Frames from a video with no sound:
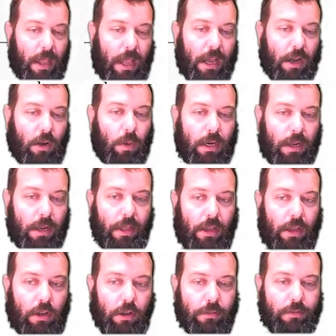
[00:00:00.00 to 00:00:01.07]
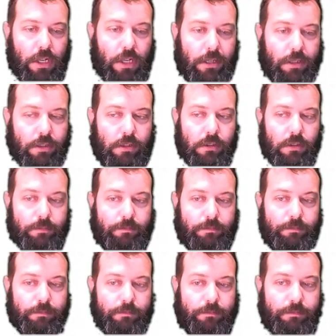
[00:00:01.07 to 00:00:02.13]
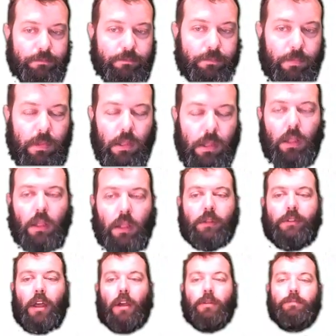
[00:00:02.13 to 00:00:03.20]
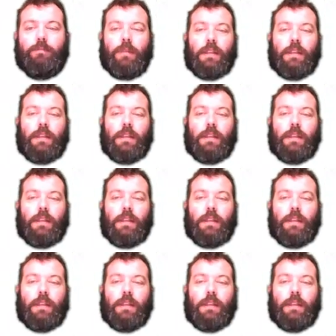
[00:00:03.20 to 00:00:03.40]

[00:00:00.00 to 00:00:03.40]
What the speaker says: how quickly that curve changes. So